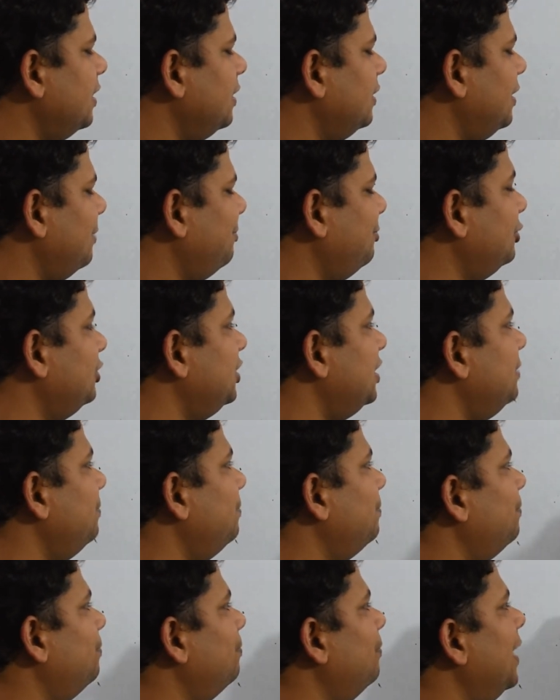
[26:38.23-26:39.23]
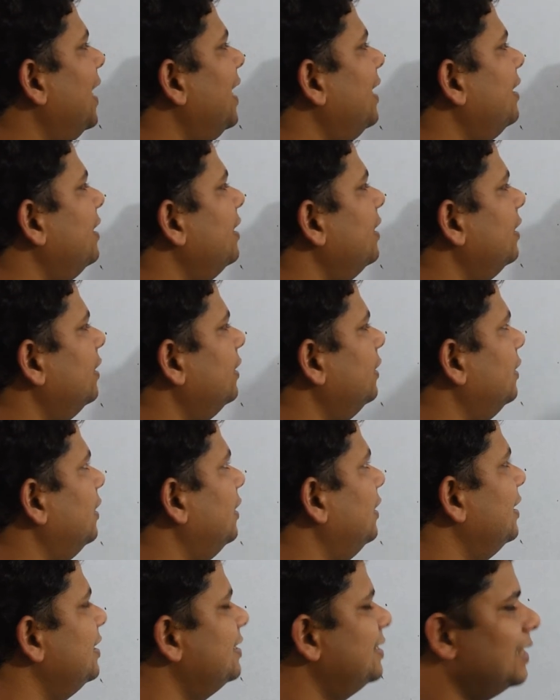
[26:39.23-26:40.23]
they put it back
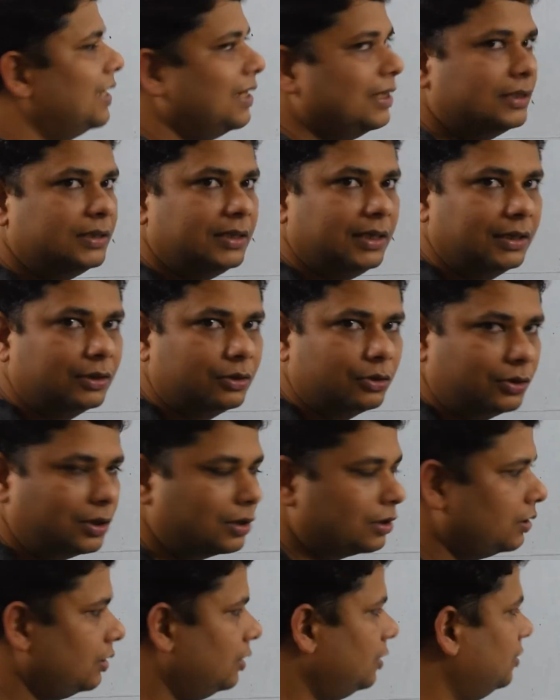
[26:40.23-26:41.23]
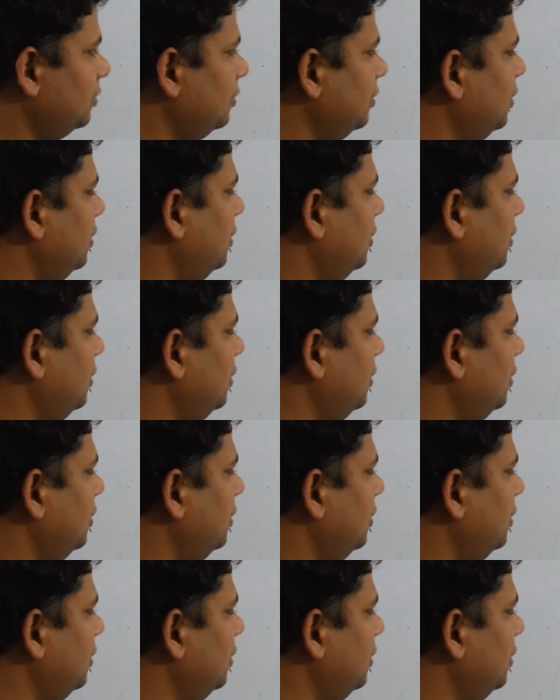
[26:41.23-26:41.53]
these cells into the